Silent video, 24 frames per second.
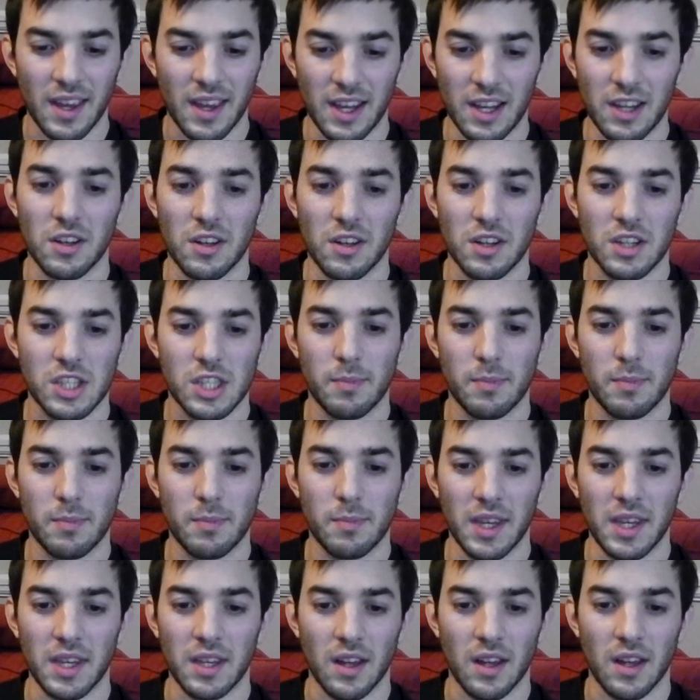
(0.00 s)
it looks to
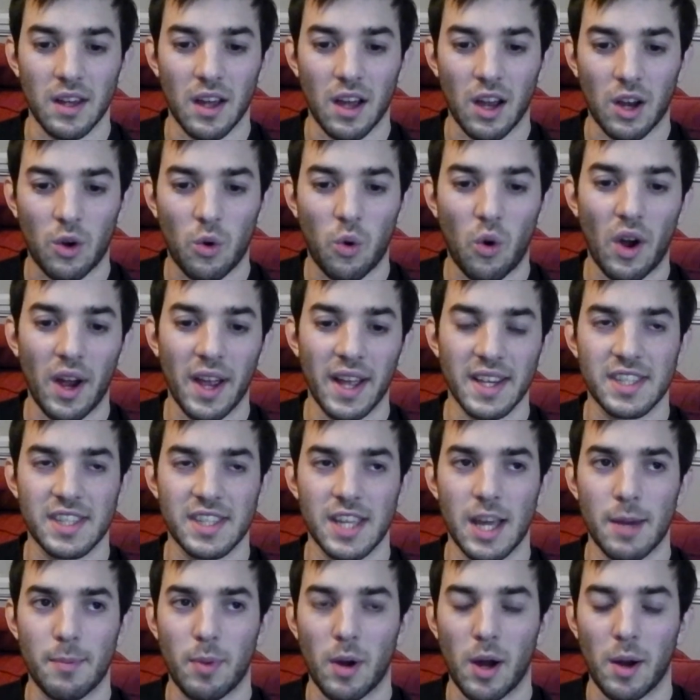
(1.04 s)
be quite a
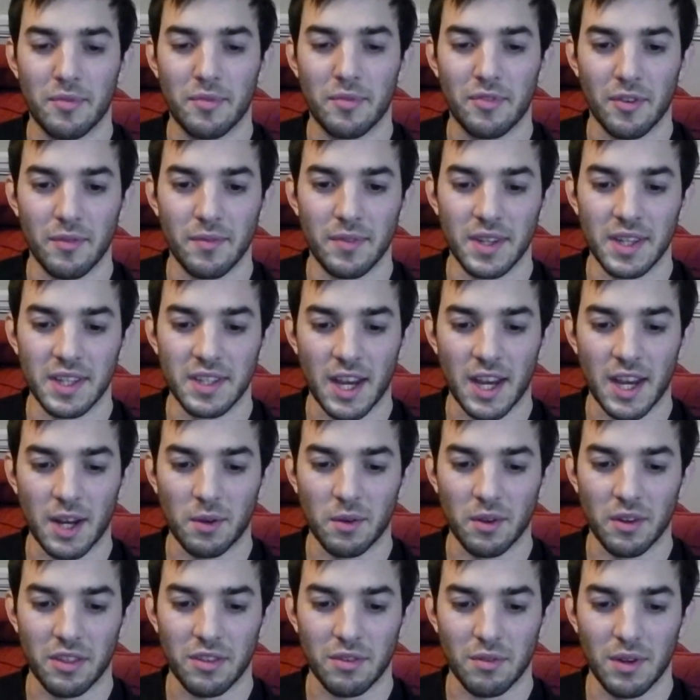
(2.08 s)
step up from the
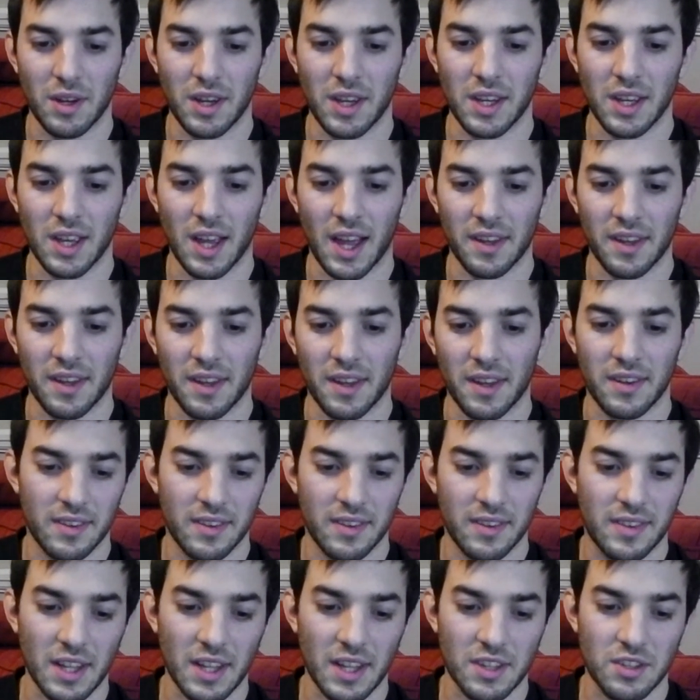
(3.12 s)
Tegra 3, and
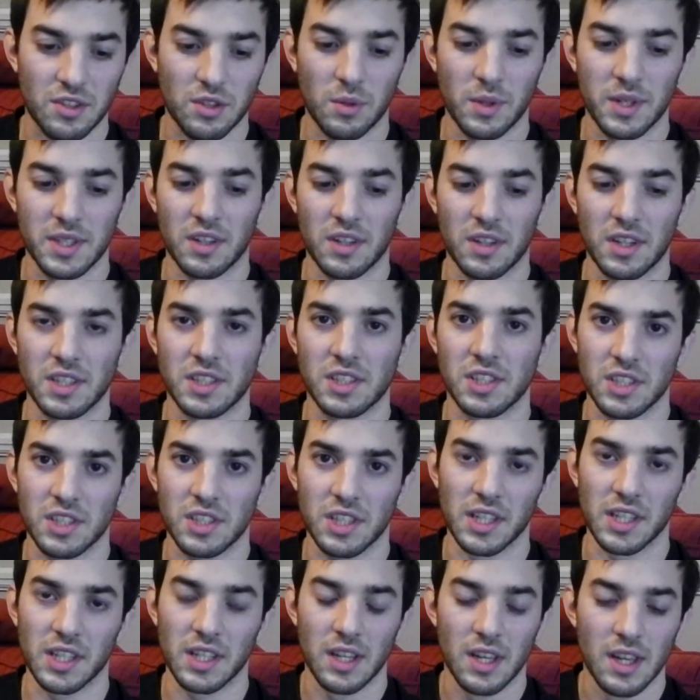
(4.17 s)
that's always nice to
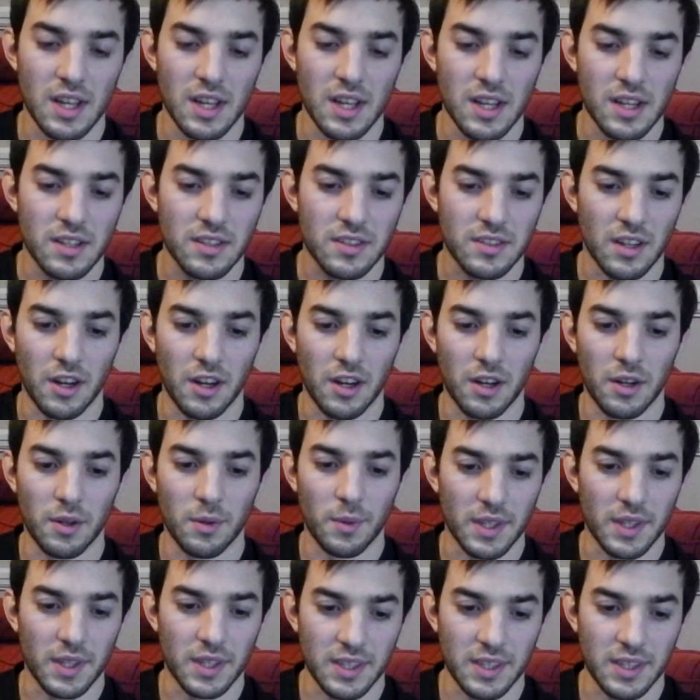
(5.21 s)
see. So
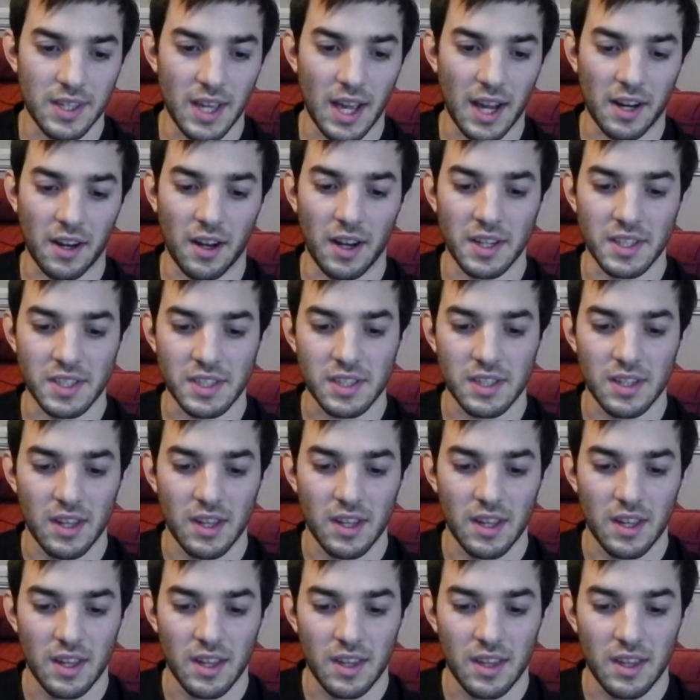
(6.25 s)
yeah guys,
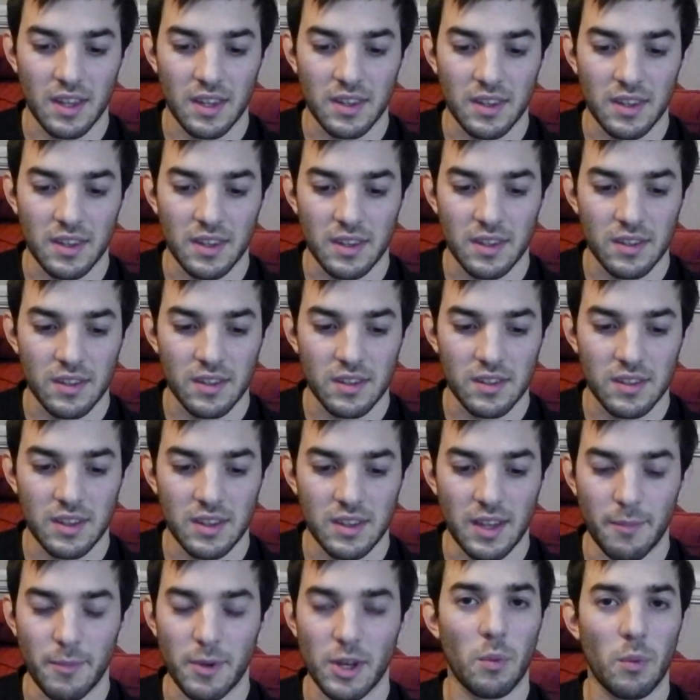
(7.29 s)

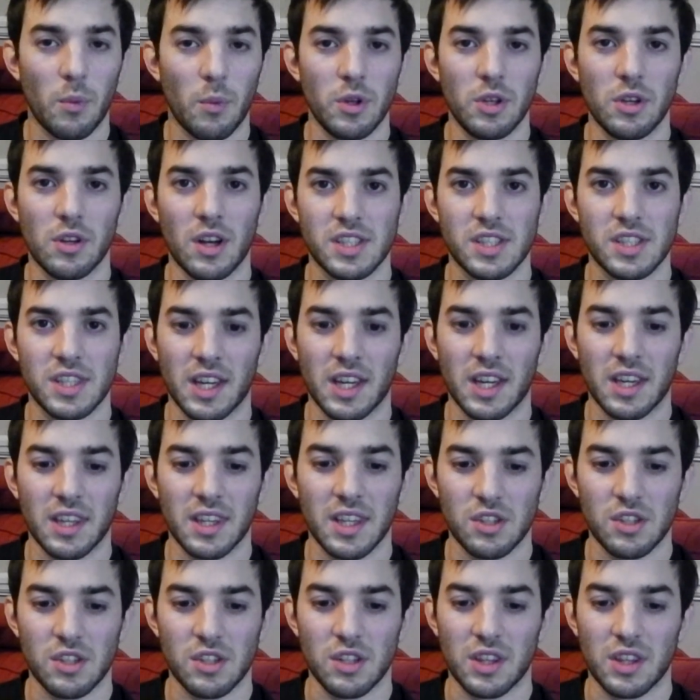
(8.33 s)
let me know what you guys think of
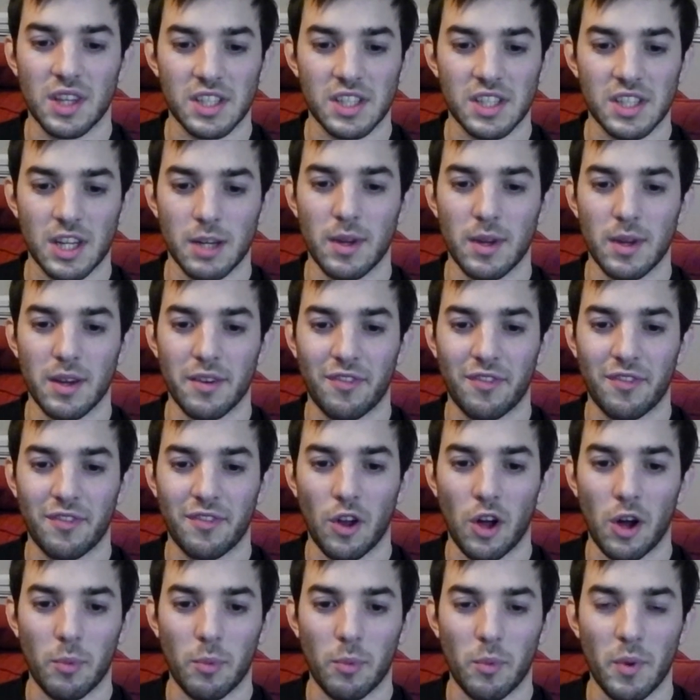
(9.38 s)
this. Do you think it's going to be a
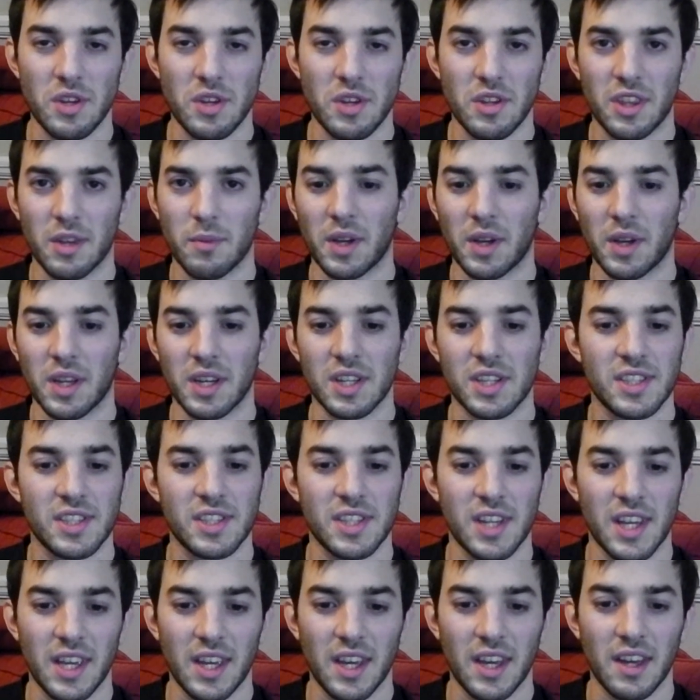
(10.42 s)
flop? When do you think we're going to
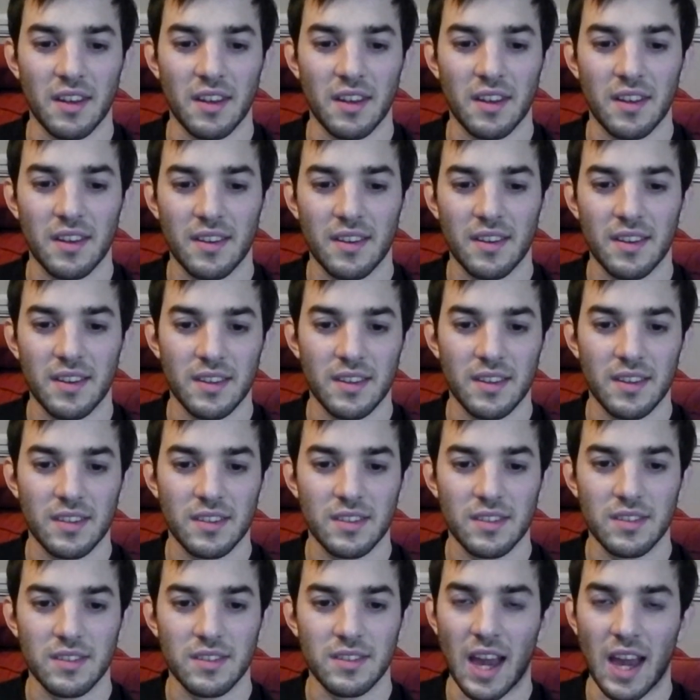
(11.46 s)
see it?
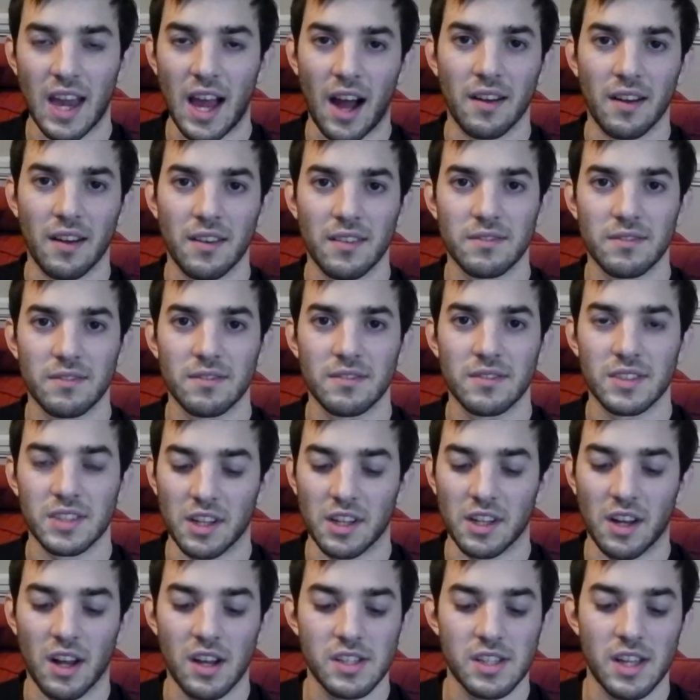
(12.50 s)
Yeah, see
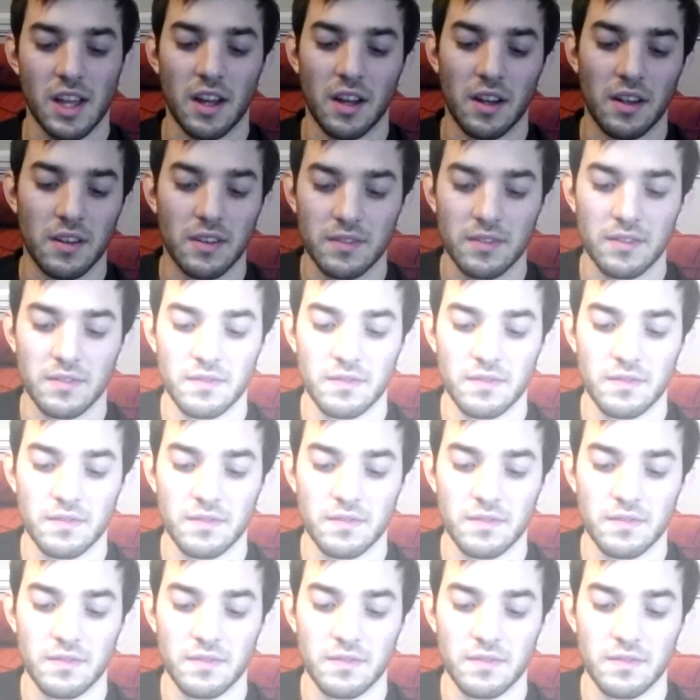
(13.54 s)
you guys later.